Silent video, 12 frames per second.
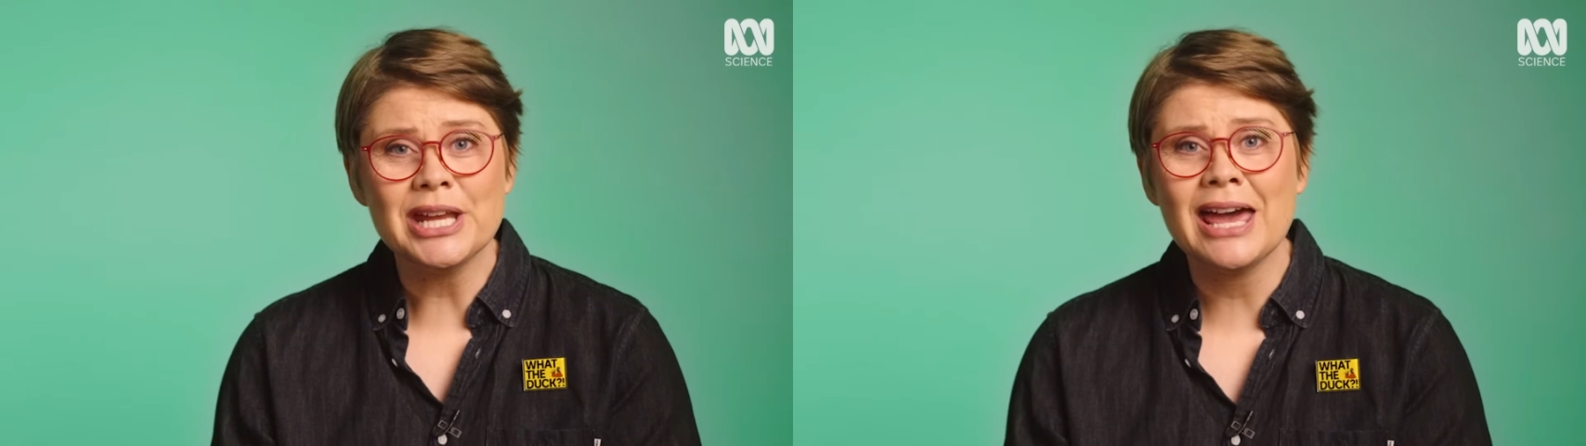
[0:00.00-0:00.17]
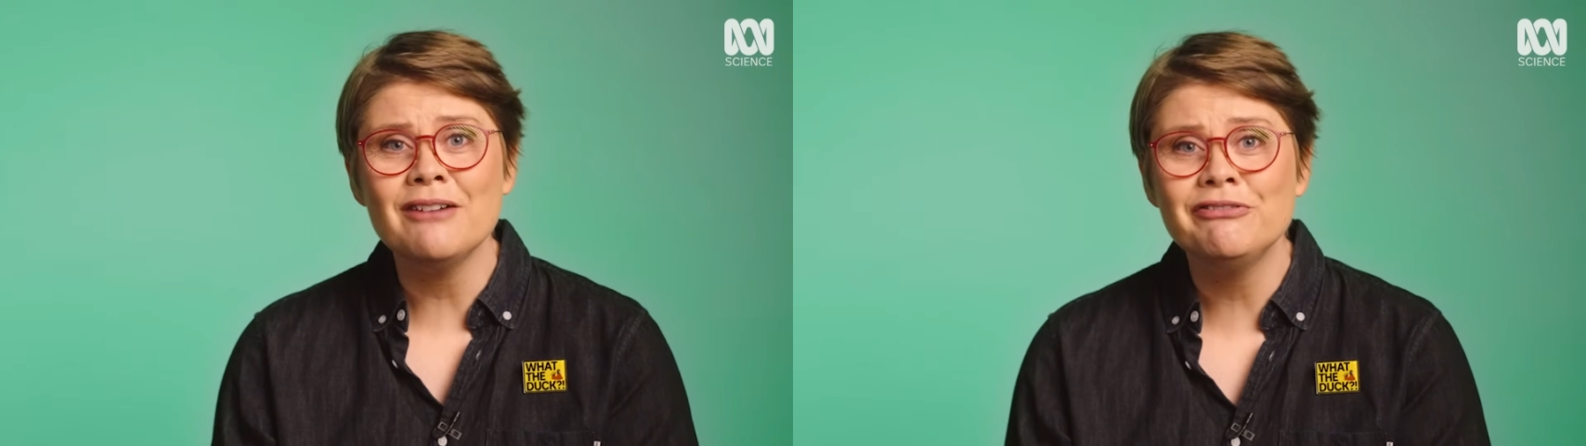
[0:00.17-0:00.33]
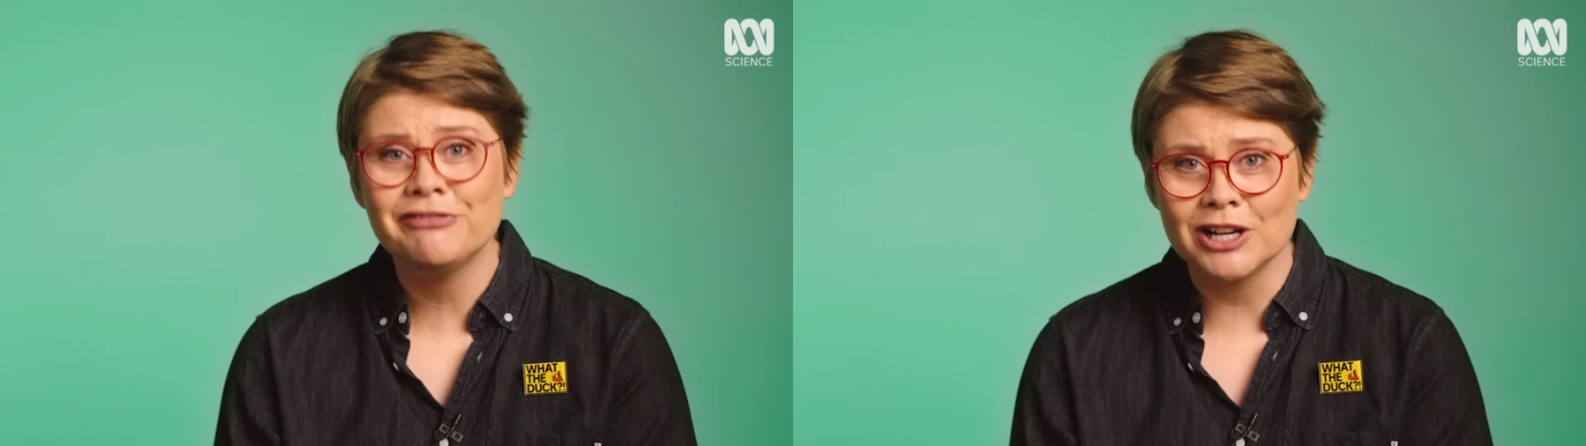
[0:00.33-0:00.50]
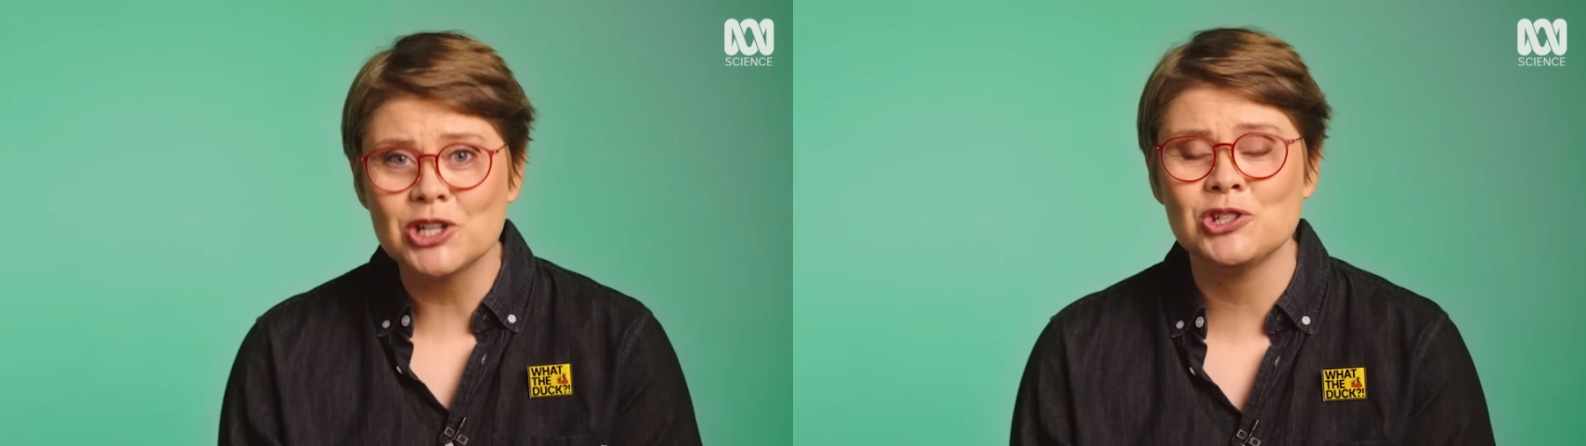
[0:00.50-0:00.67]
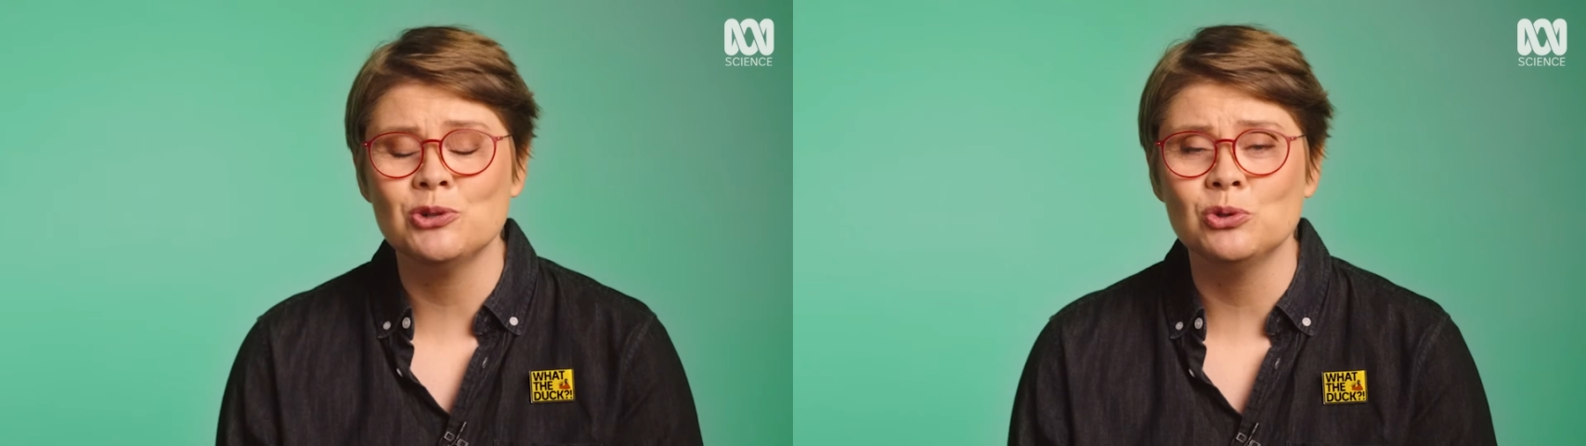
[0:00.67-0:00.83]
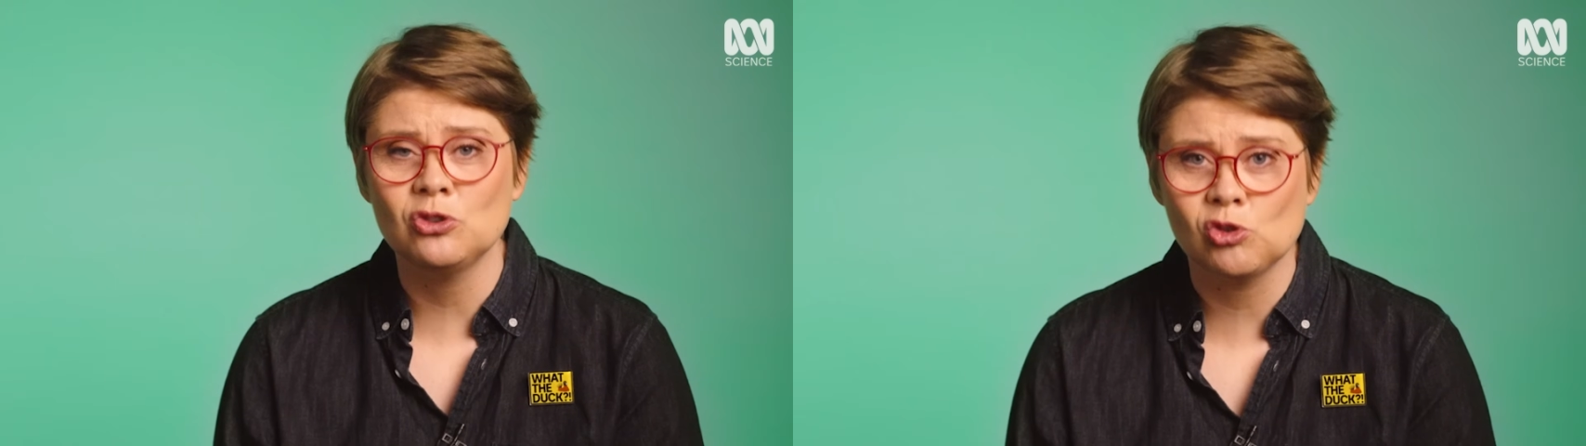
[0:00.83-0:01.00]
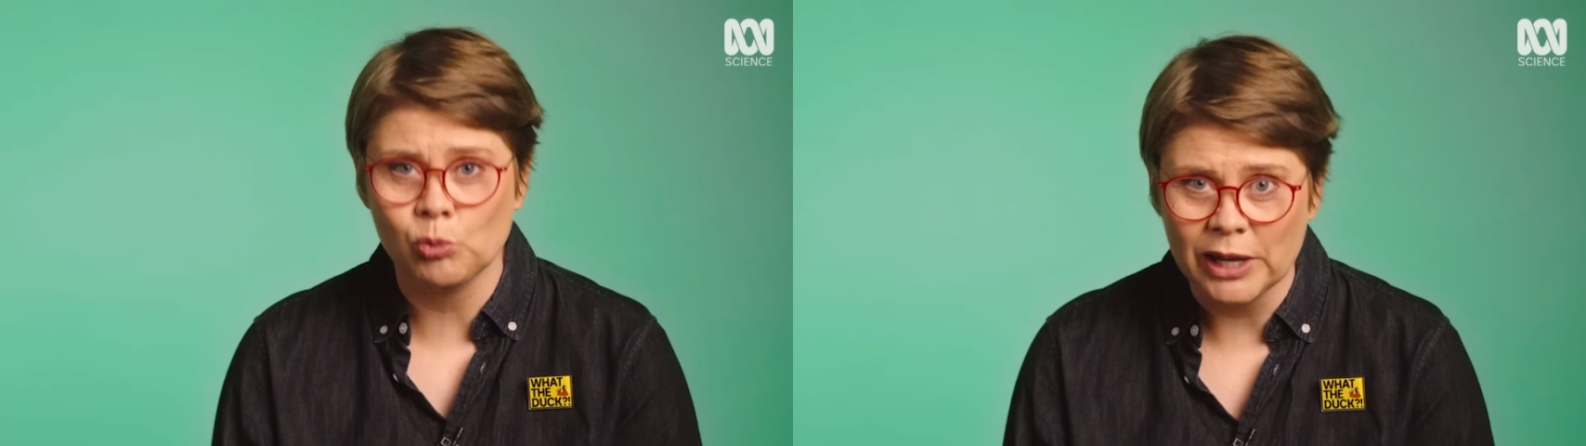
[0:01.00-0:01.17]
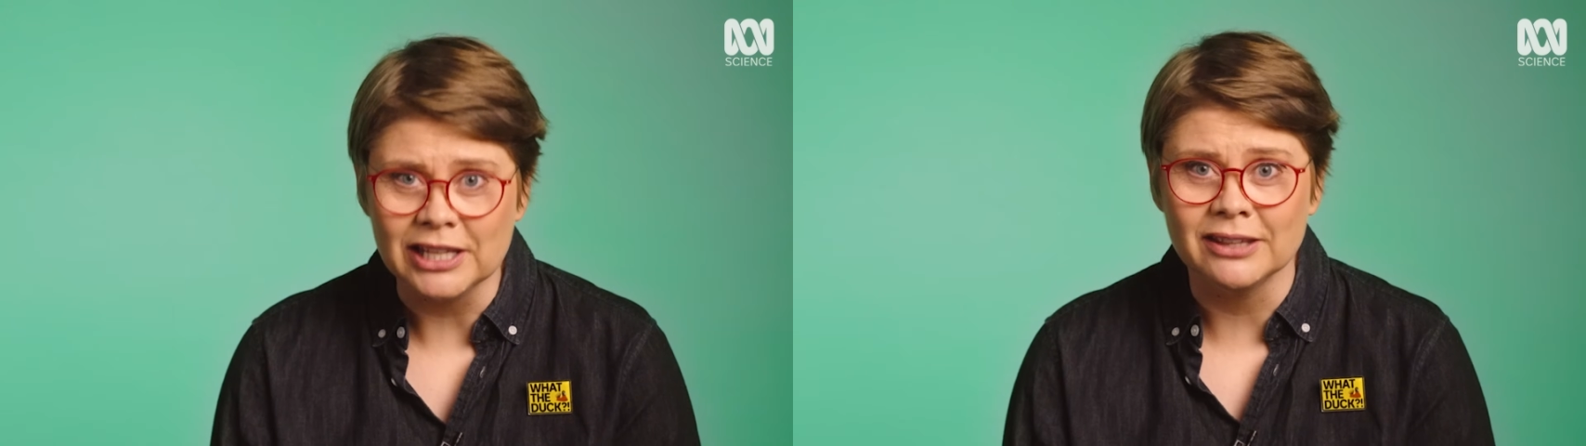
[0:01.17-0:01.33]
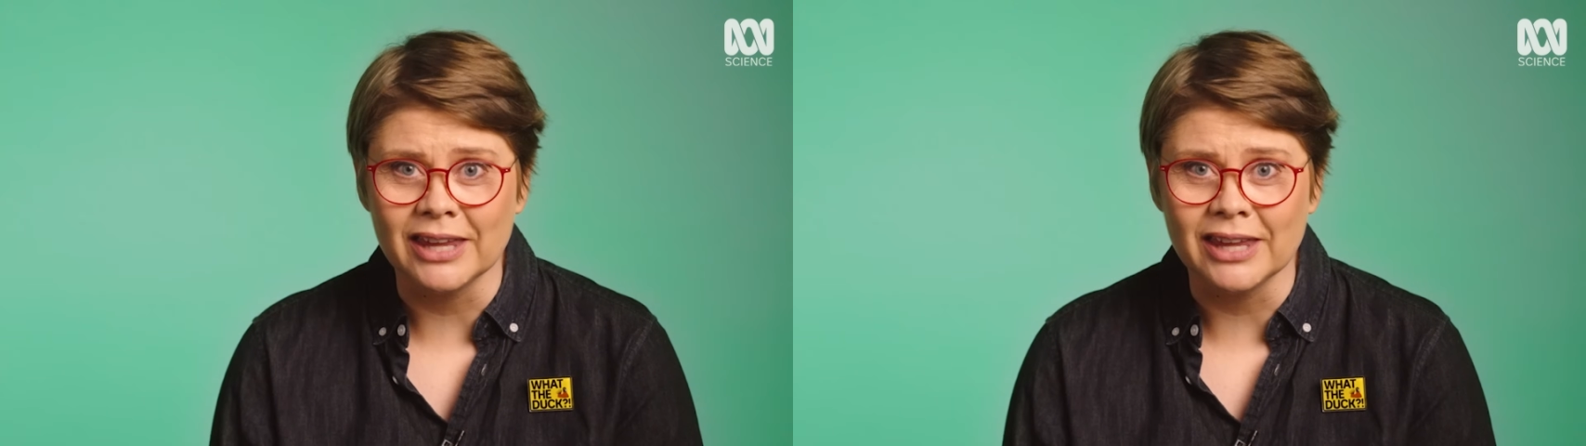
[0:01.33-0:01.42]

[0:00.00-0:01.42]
have functional sweat